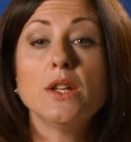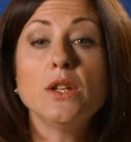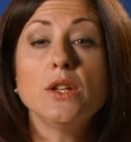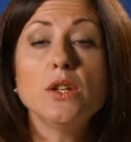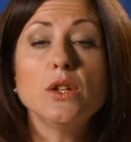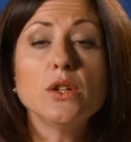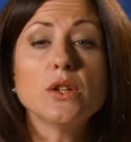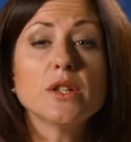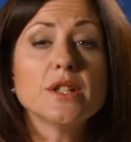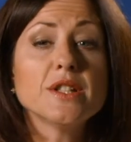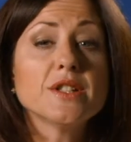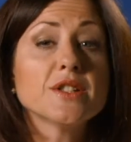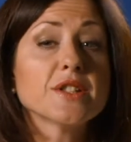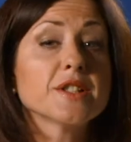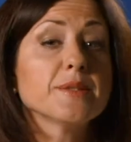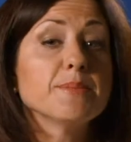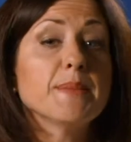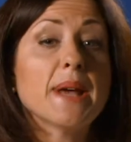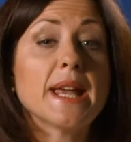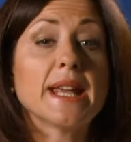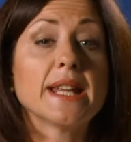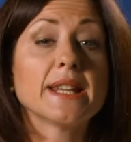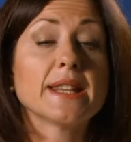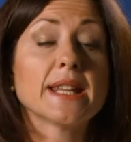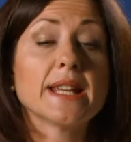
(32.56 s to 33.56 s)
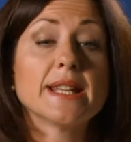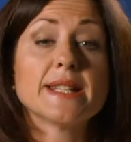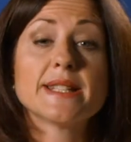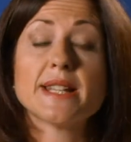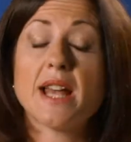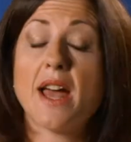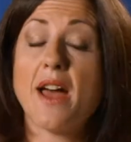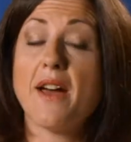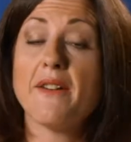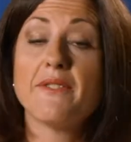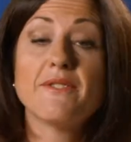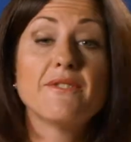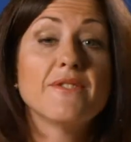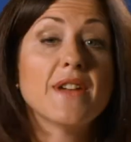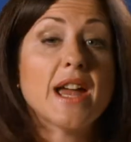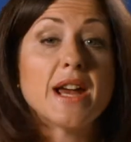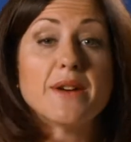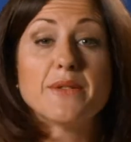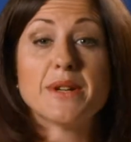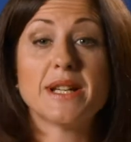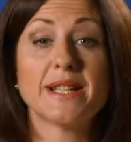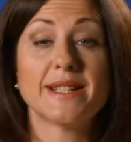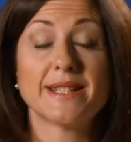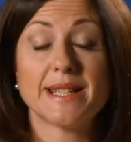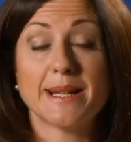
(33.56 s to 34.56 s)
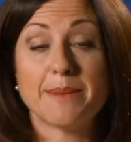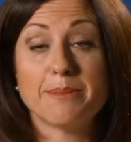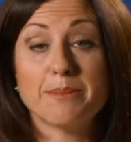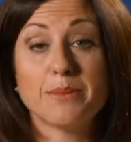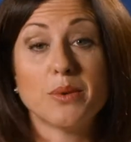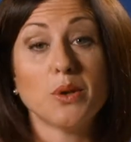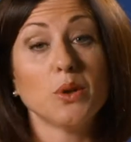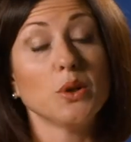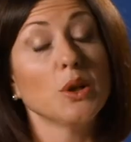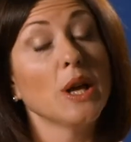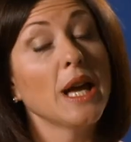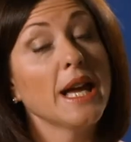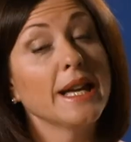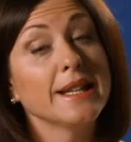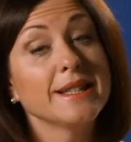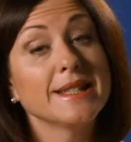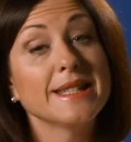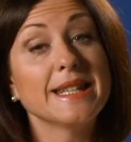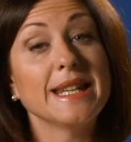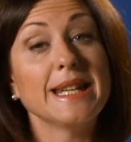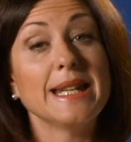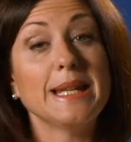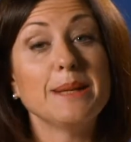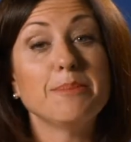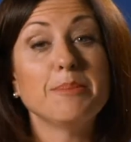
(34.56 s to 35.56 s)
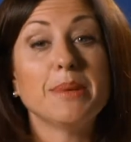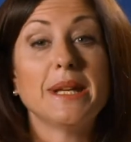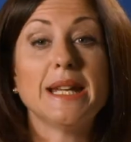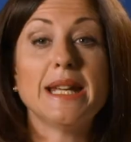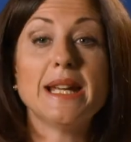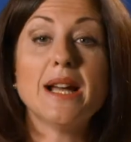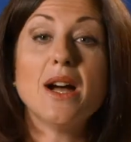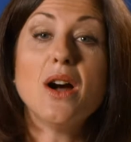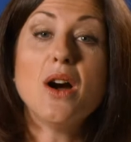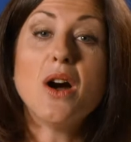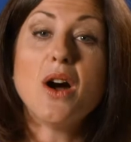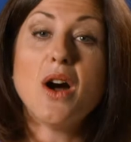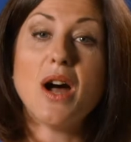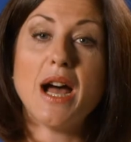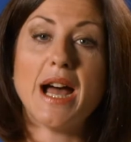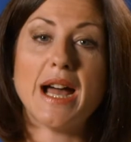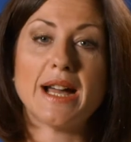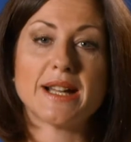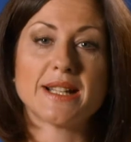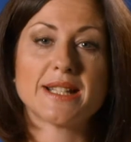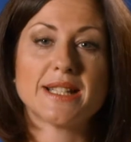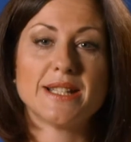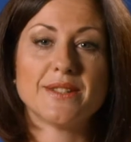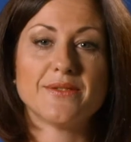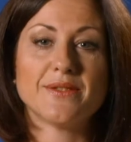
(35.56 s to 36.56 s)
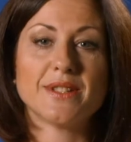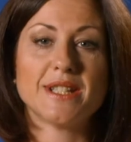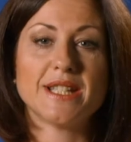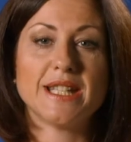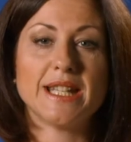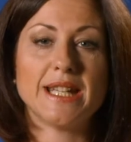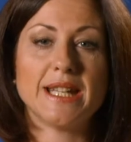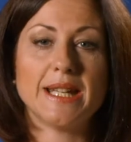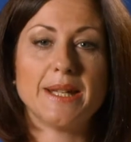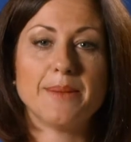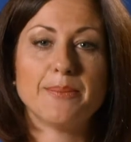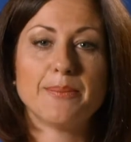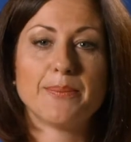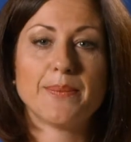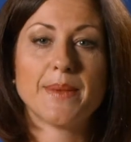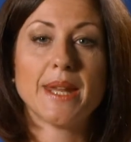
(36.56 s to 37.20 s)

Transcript: You can just make this a very simple TPR activity,